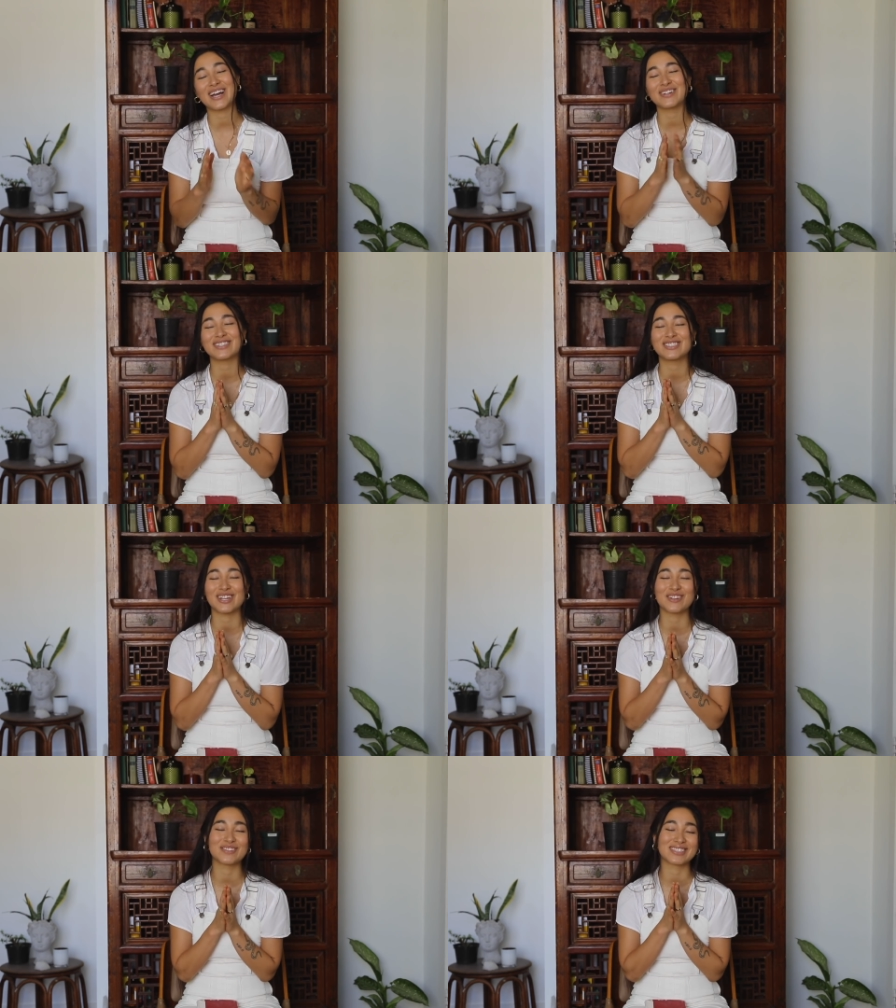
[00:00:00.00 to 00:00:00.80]
I
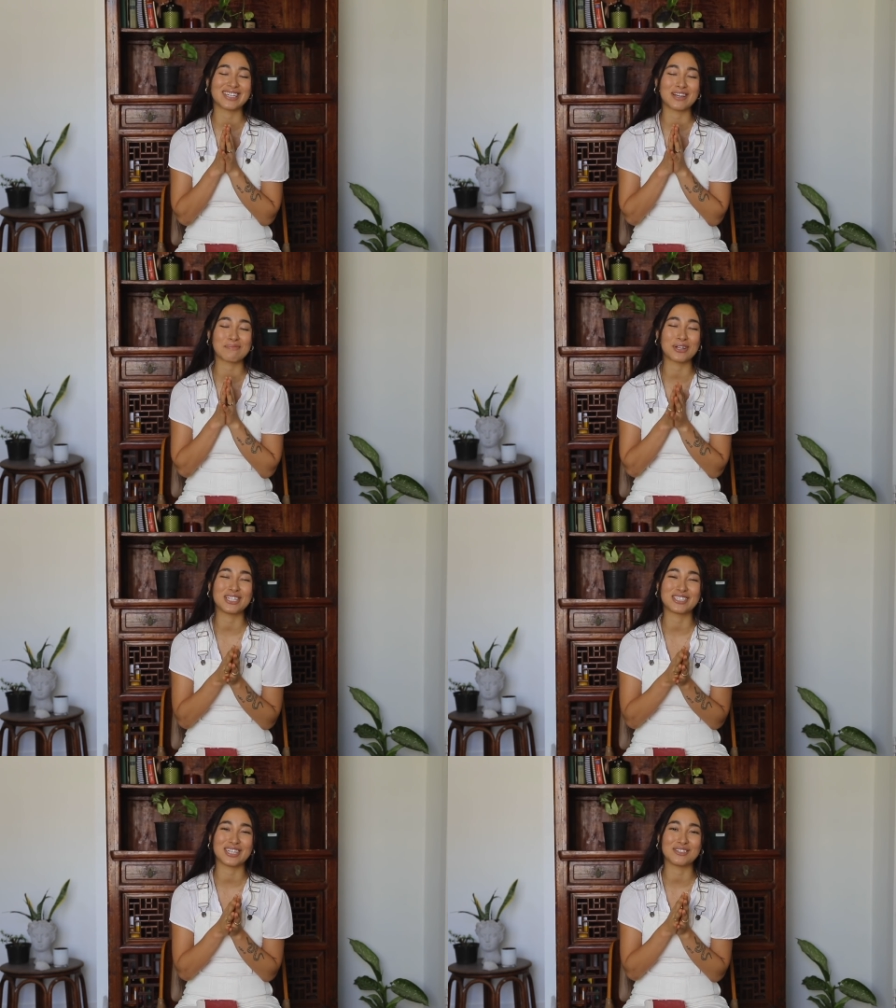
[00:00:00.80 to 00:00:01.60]
genuinely
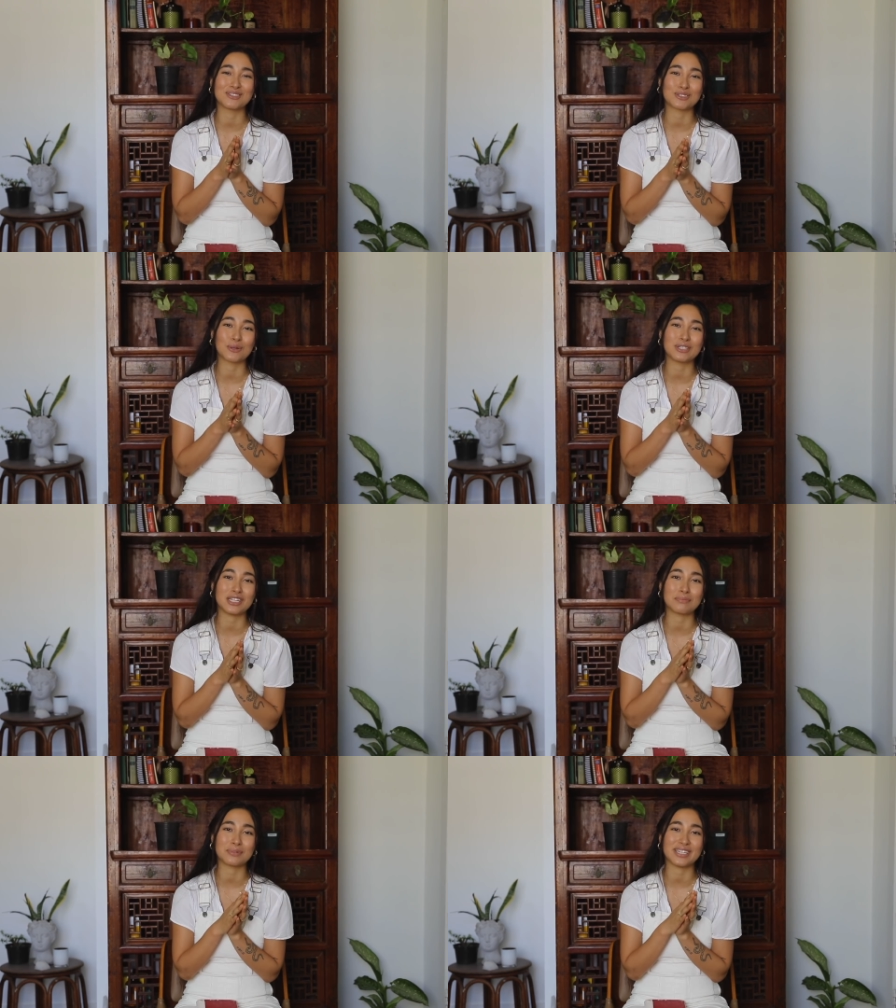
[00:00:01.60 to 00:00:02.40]
appreciate you so
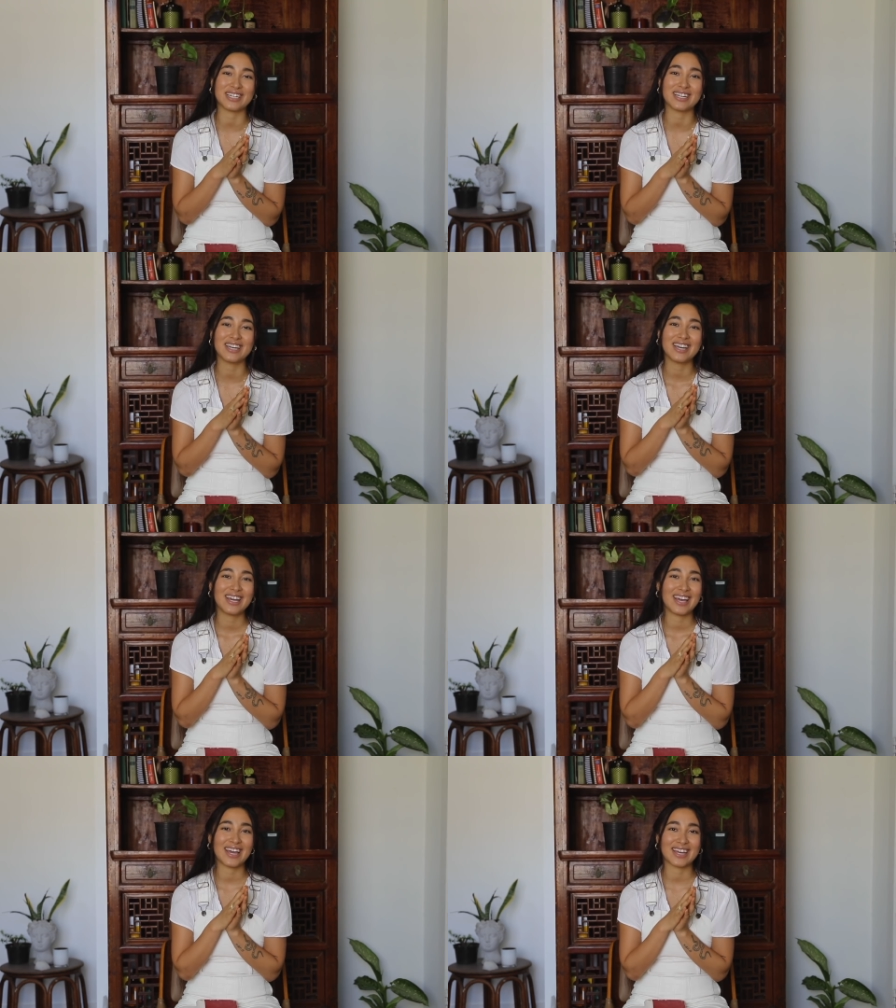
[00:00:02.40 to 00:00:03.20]
deeply,
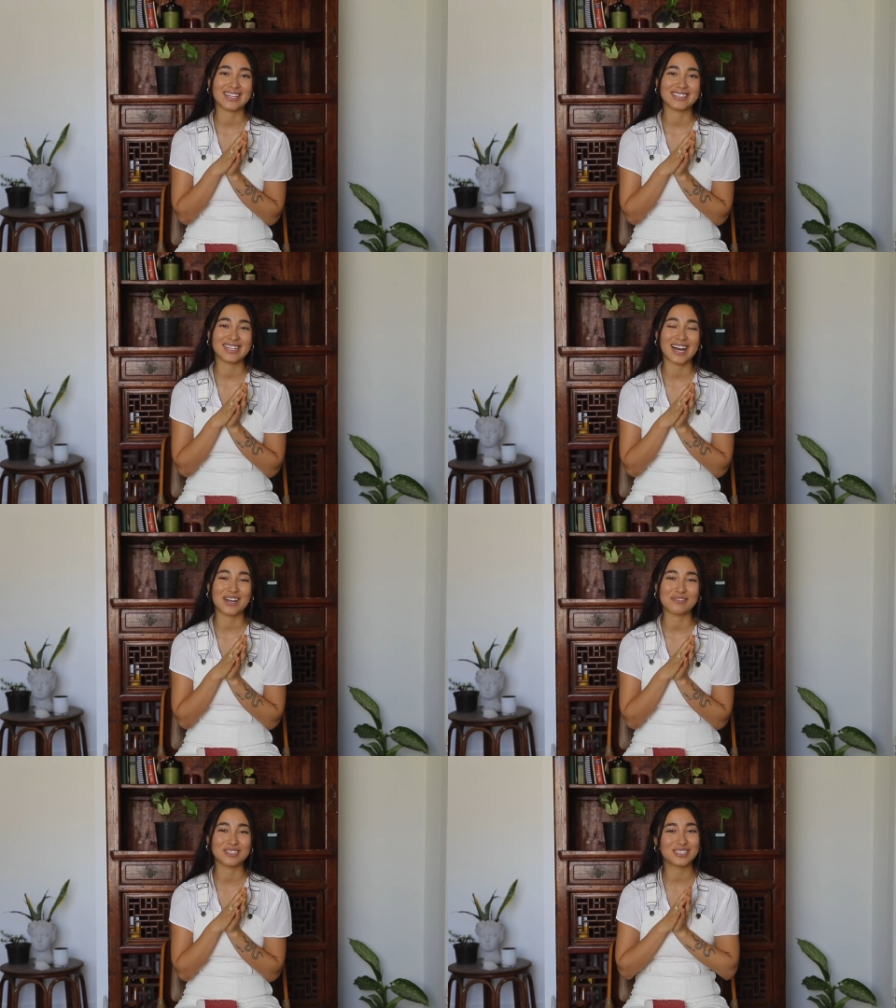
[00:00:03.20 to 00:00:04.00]
and
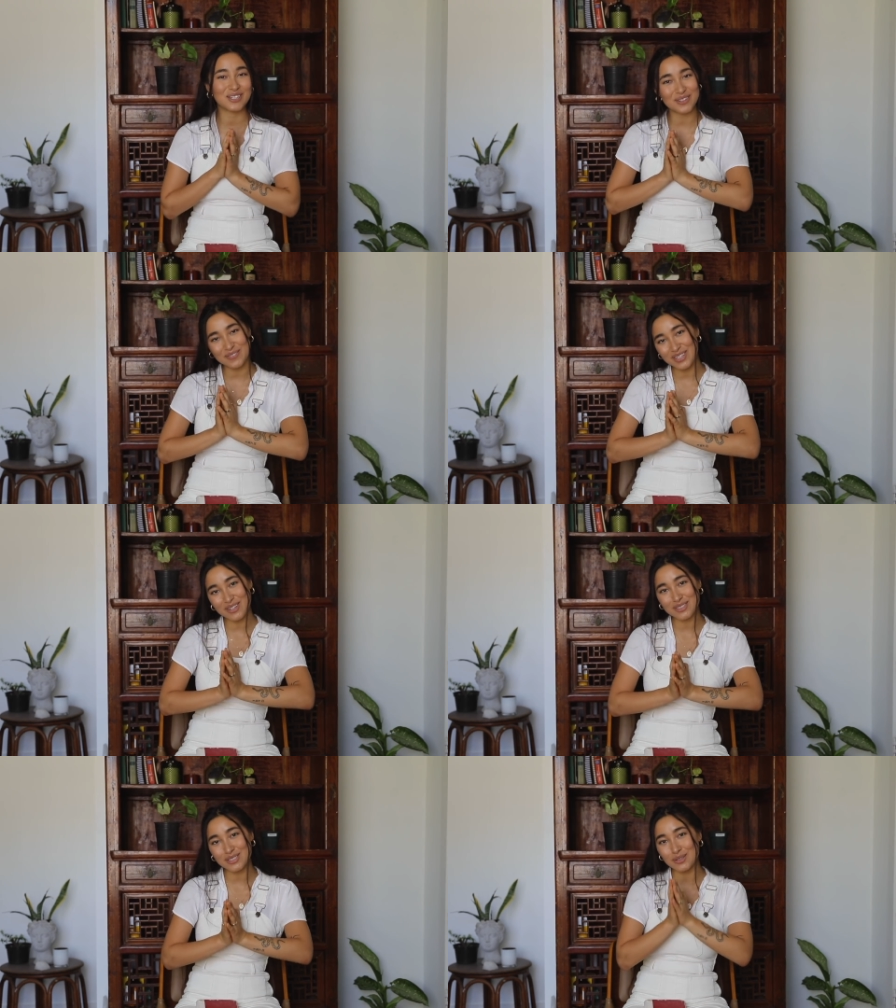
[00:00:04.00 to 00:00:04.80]
I will see you in a
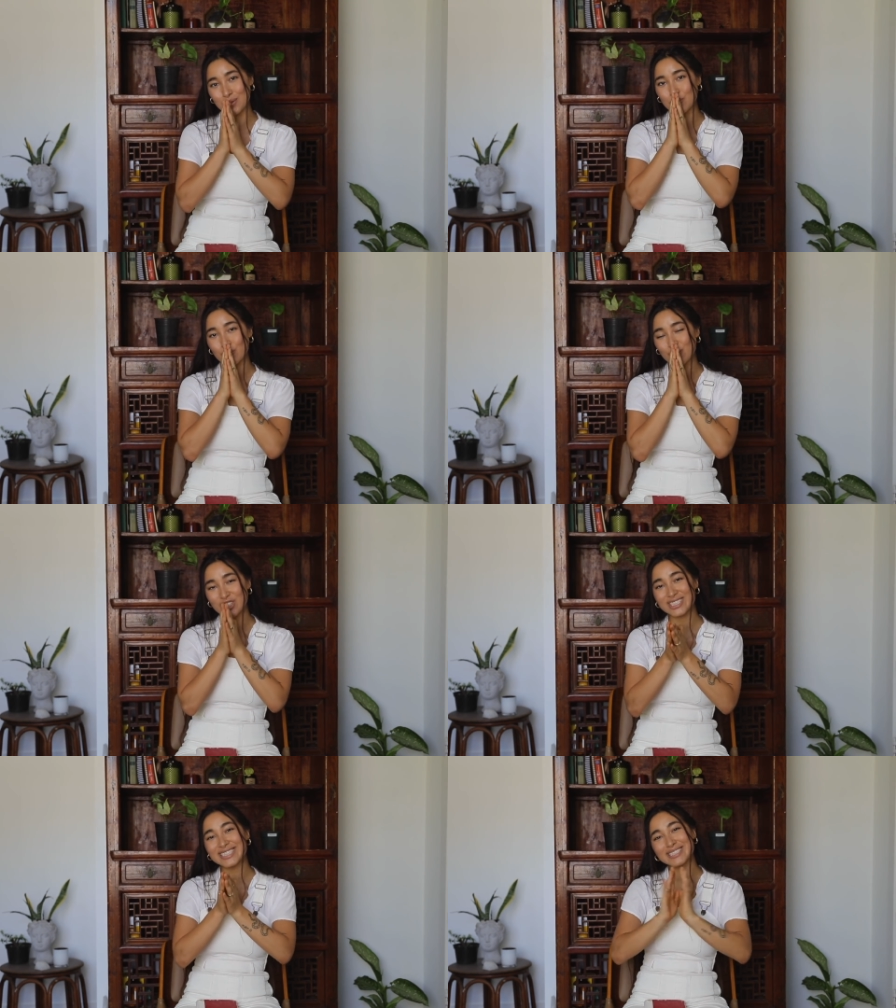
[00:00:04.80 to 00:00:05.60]
video soon.
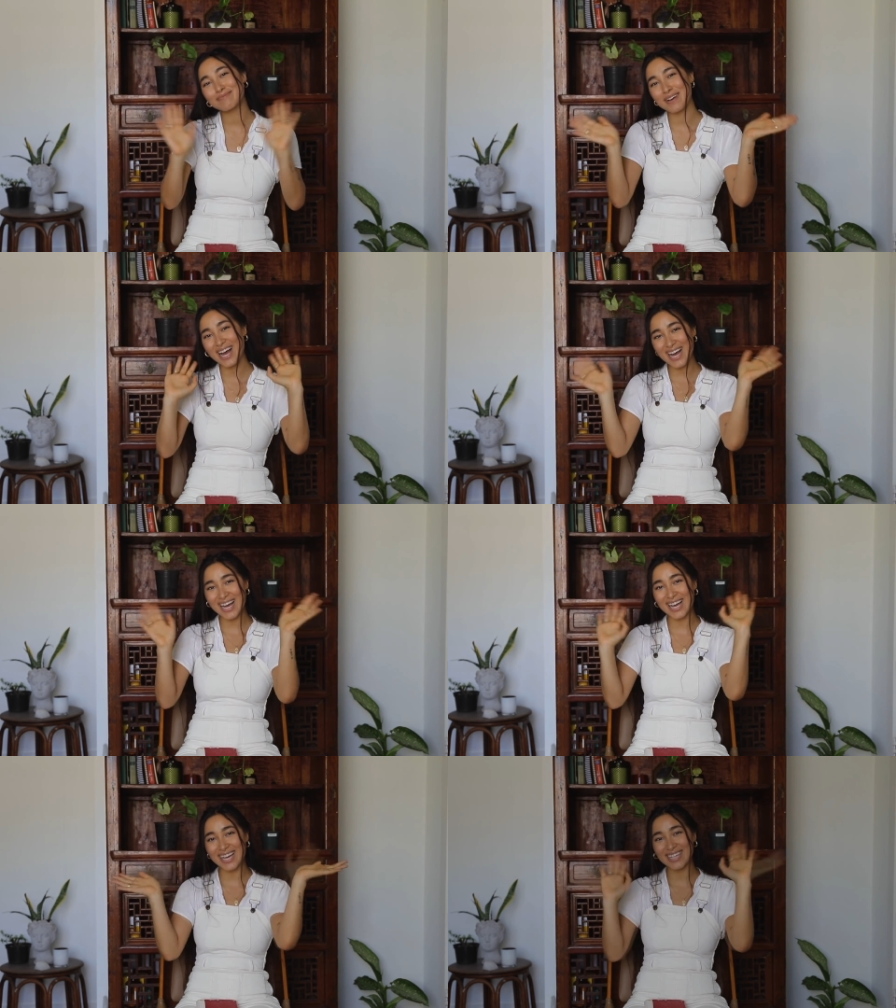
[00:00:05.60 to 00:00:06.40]

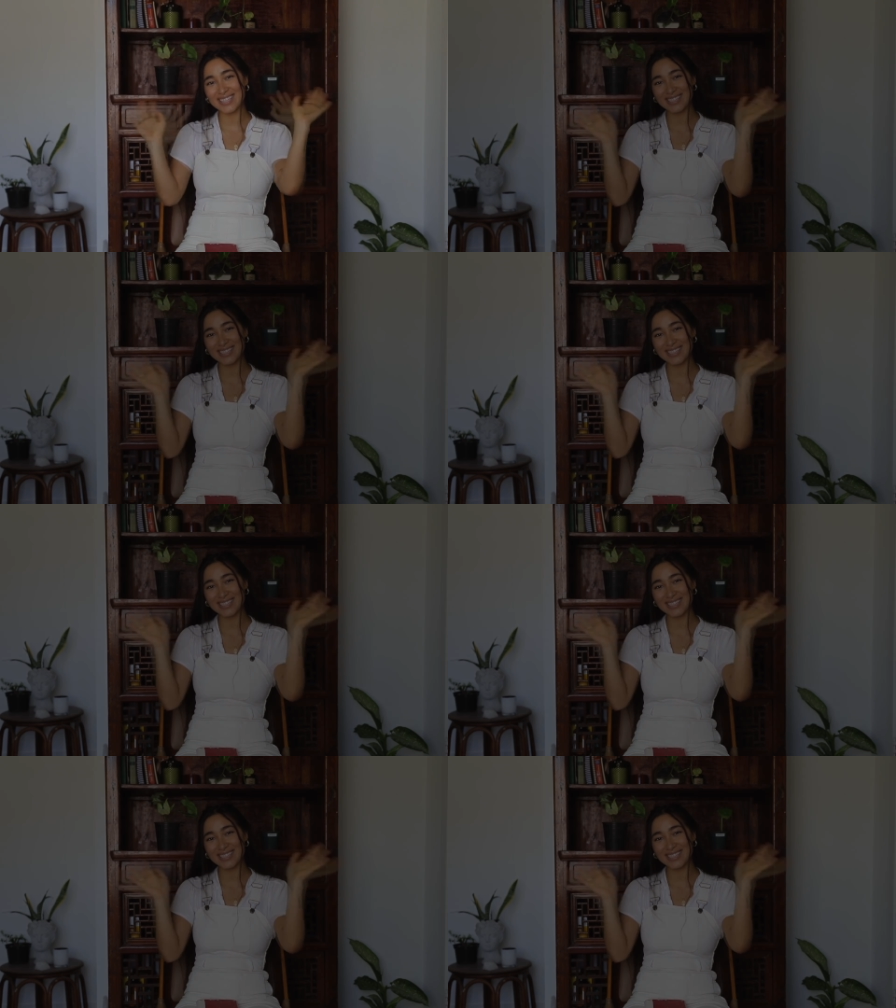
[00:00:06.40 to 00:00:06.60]
Bye.